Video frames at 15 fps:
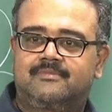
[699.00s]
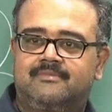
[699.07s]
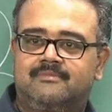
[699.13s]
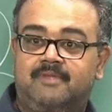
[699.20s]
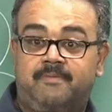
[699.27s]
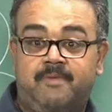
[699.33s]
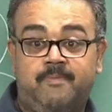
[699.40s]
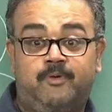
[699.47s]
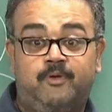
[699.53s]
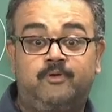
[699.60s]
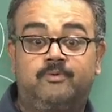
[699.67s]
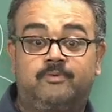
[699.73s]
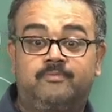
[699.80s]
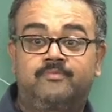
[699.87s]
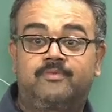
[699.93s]
but people
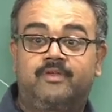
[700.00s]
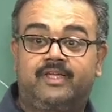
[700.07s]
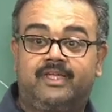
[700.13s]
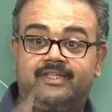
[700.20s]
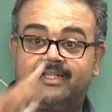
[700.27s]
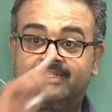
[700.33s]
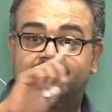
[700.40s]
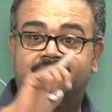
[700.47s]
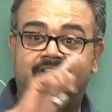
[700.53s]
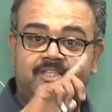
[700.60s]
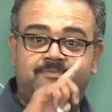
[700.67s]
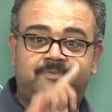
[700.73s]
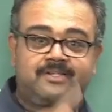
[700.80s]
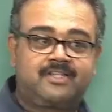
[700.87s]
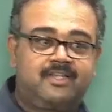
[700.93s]
do. Okay, there is a very
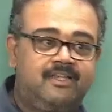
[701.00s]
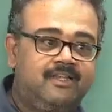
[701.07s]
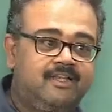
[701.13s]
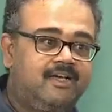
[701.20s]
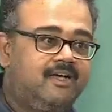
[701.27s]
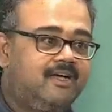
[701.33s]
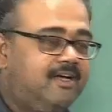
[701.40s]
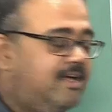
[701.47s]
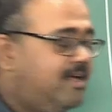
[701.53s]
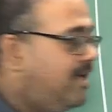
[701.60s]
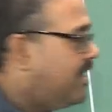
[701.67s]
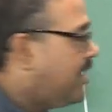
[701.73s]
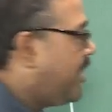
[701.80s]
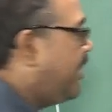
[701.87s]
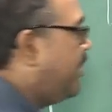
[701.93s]
special
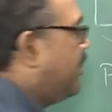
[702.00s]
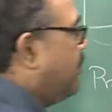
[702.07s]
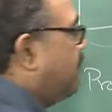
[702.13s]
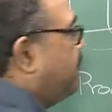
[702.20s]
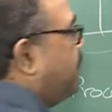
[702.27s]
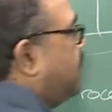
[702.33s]
kind of